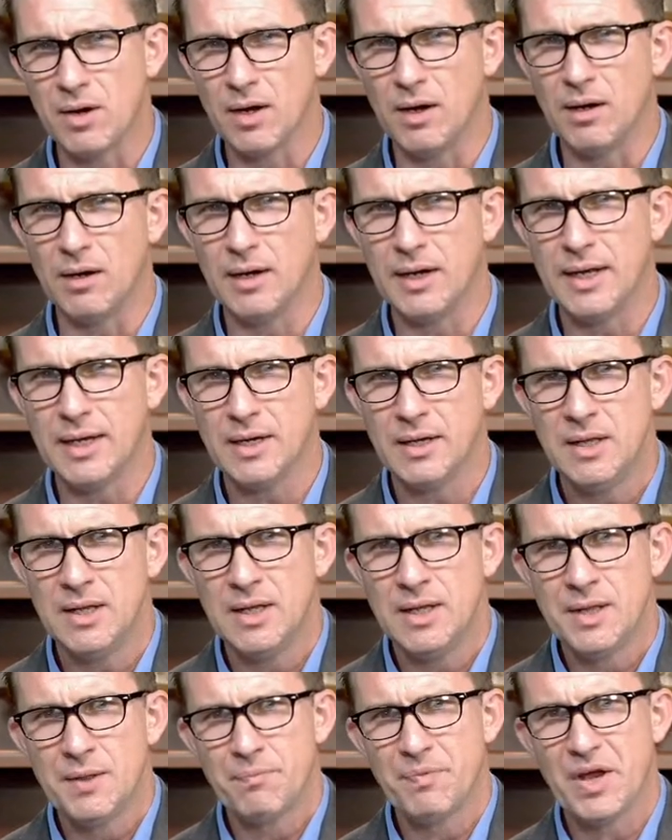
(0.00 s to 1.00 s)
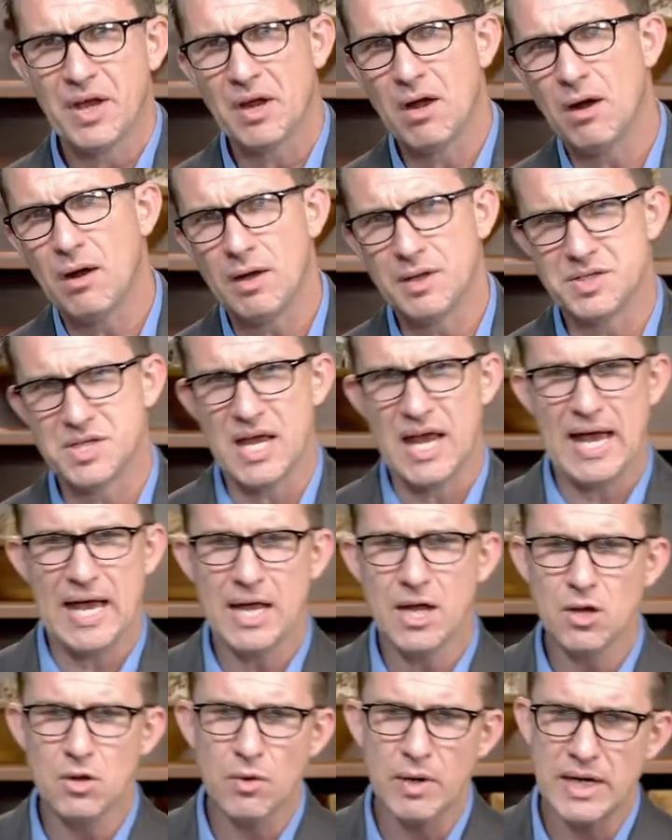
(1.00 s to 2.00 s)
God, that God's
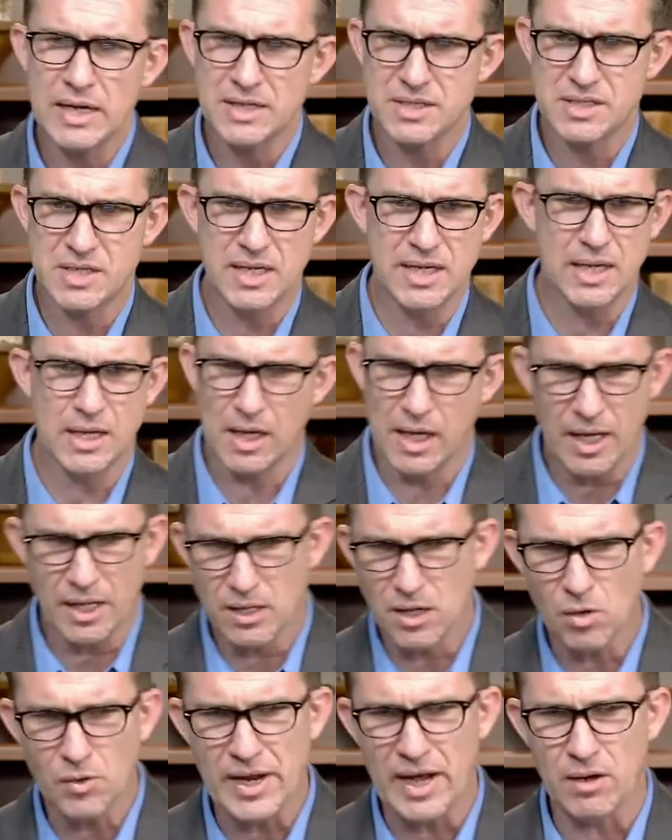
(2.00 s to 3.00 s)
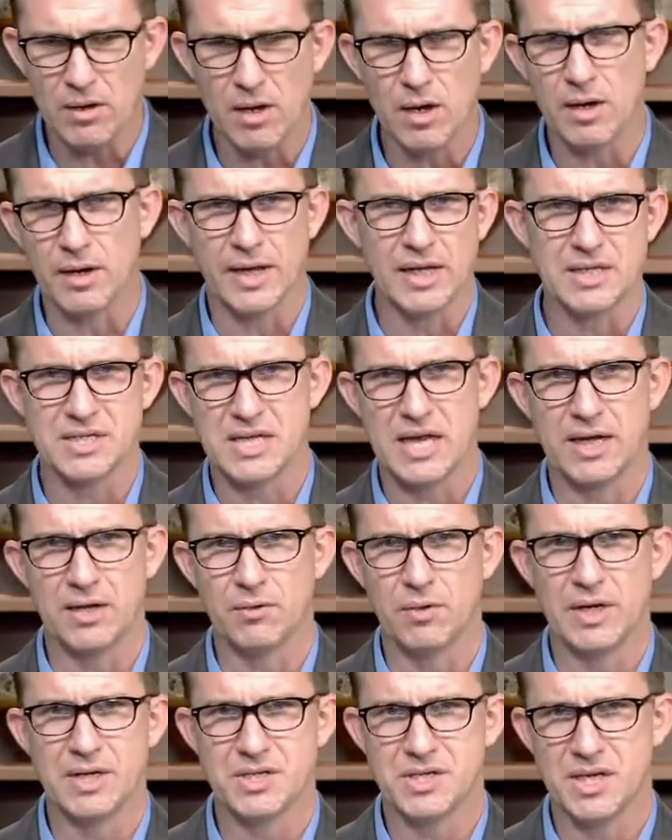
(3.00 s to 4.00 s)
angry at sin, and no doubt God gets
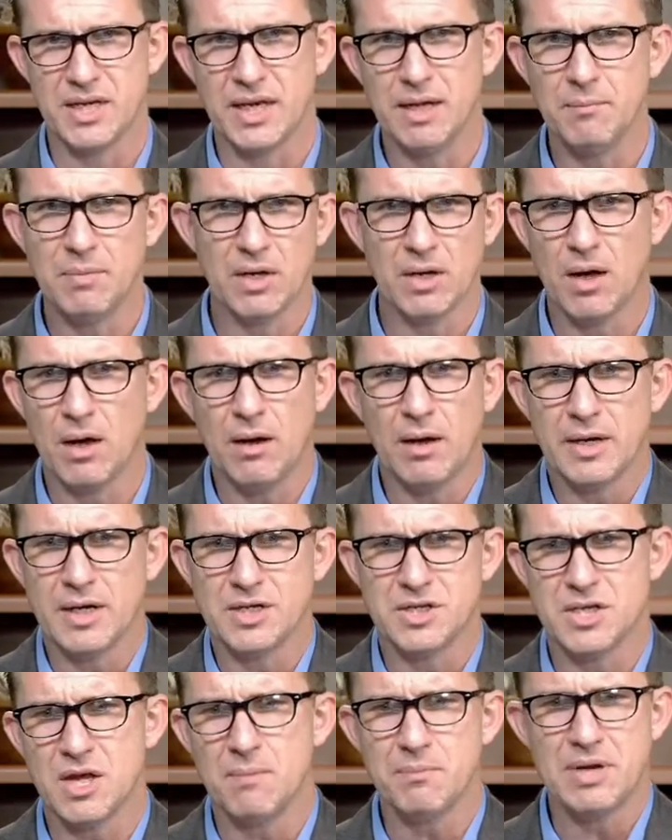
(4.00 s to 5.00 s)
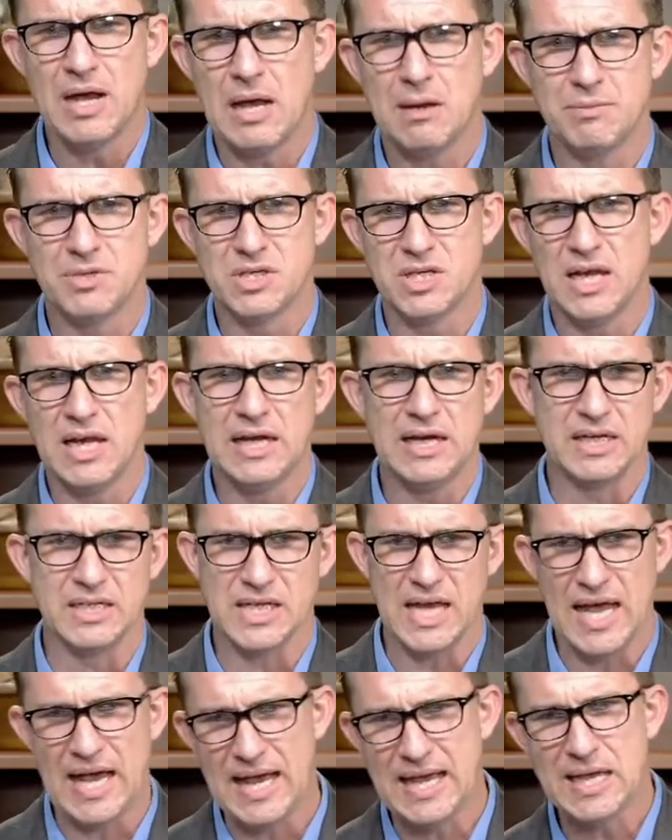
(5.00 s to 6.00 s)
angry at sin, but God is sometimes seen as
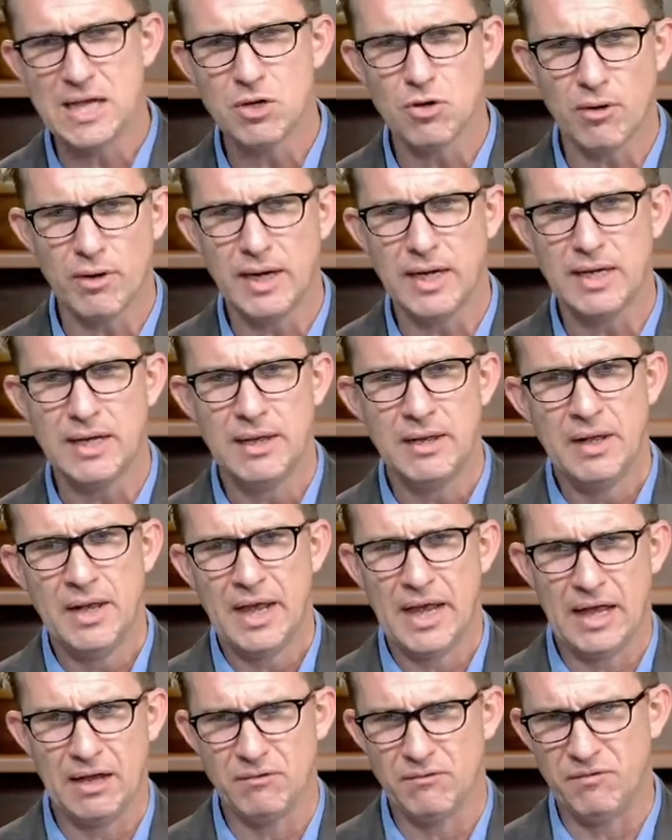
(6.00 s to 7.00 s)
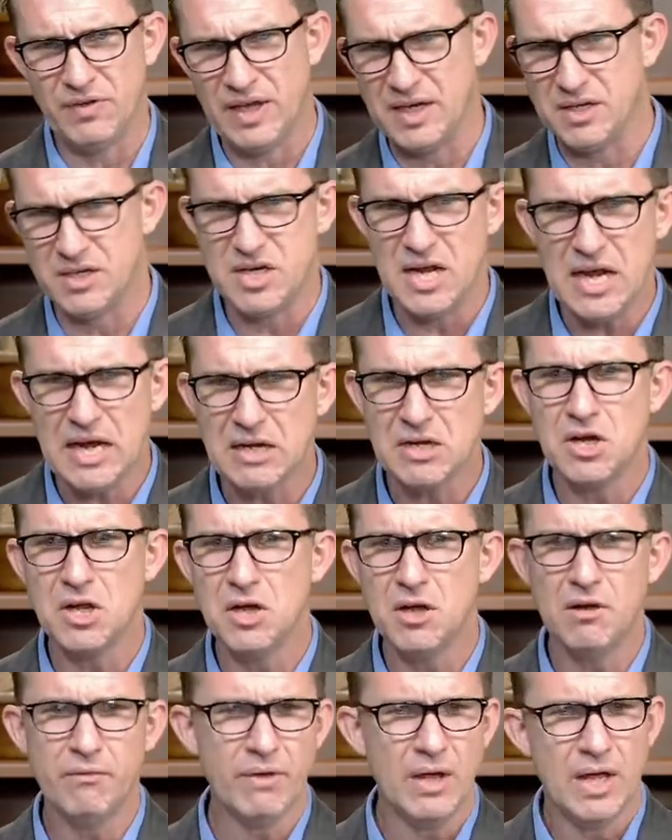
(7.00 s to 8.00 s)
angry and
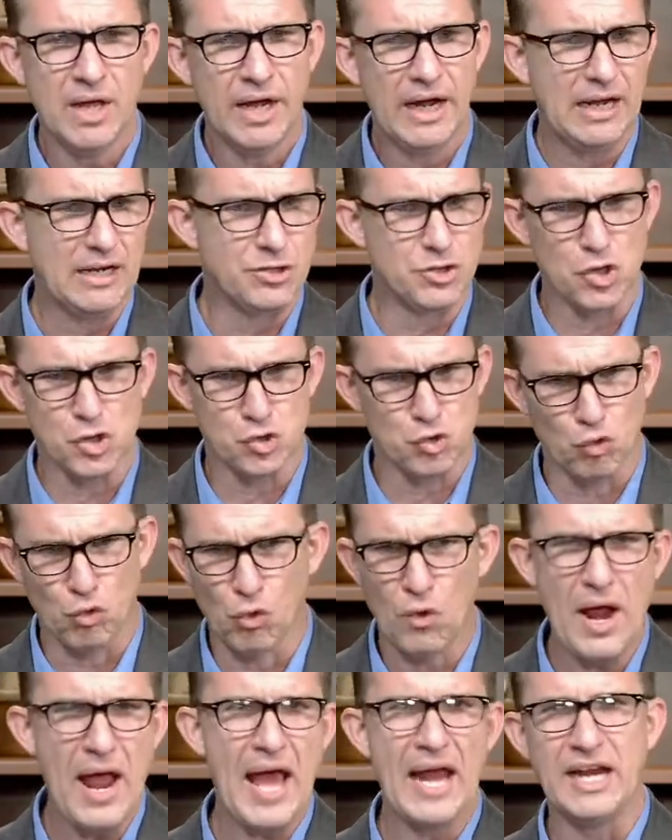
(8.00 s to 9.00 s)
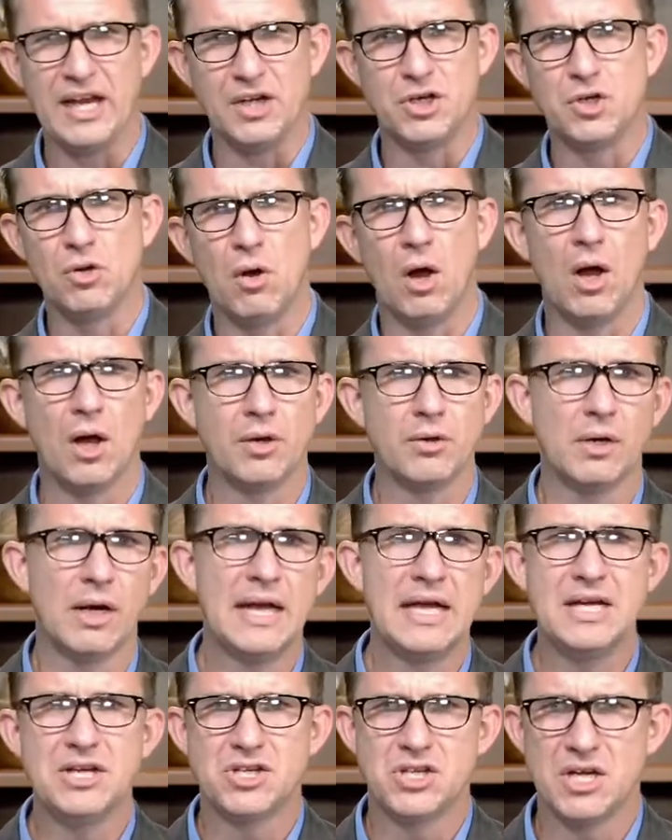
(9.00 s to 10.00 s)
vindictive and just ready to
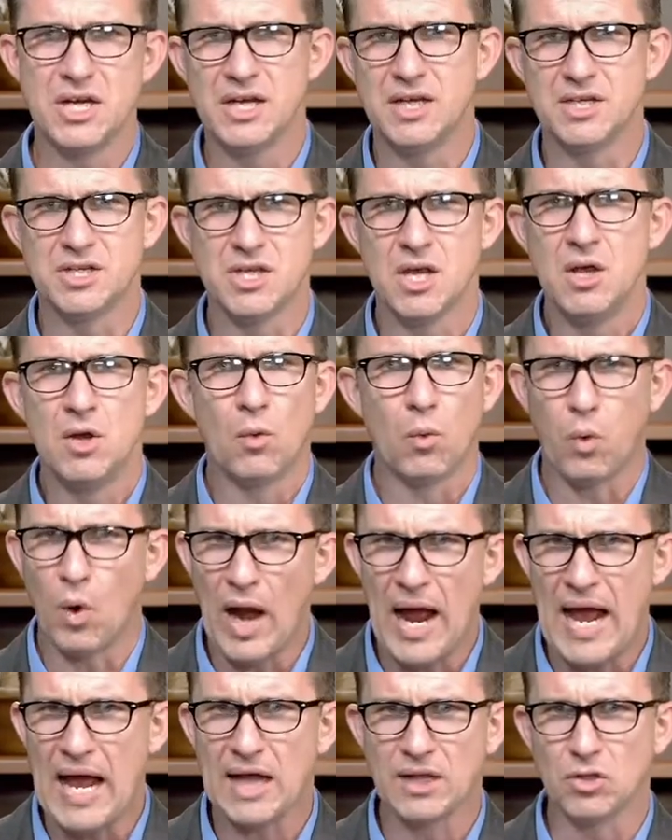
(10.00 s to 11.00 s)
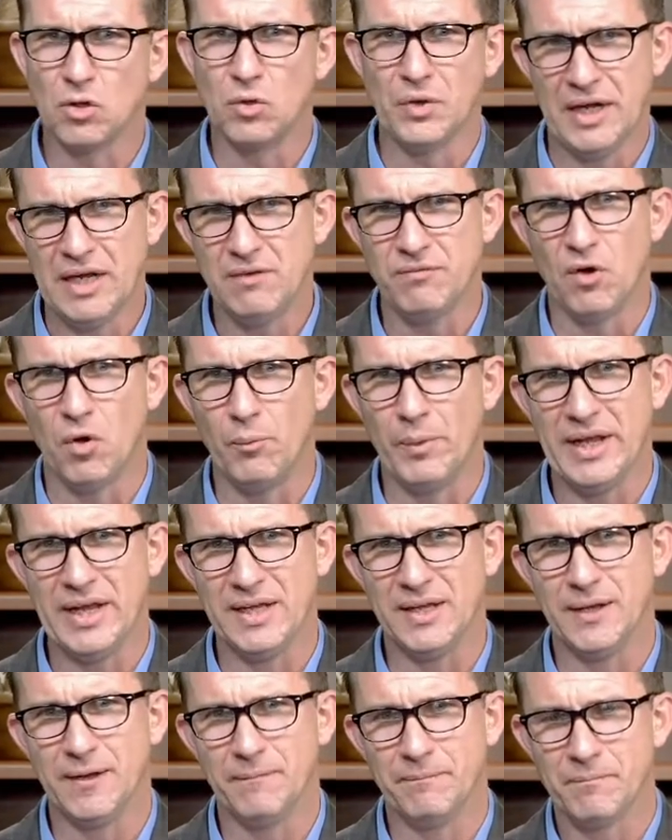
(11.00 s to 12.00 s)
unleash His wrath on evil
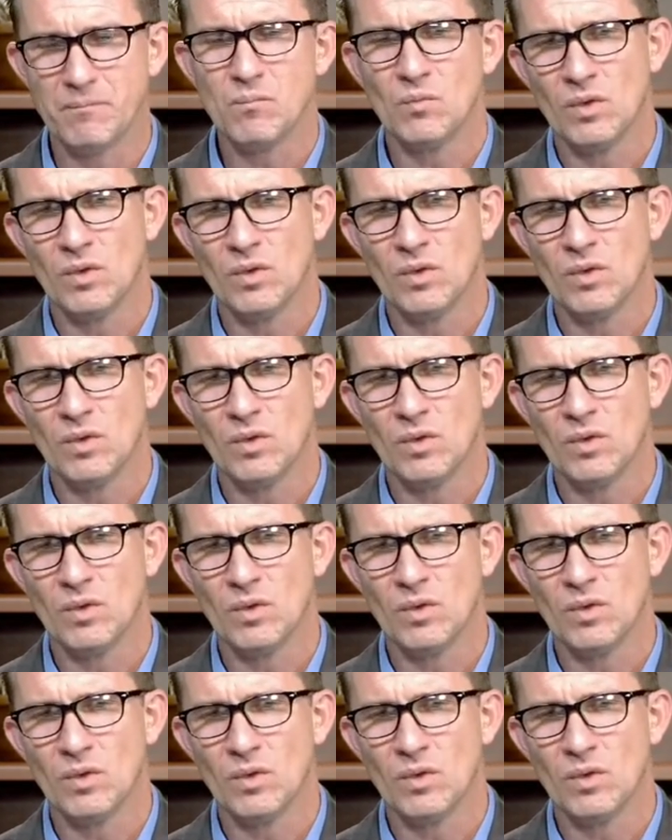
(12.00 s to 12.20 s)
men.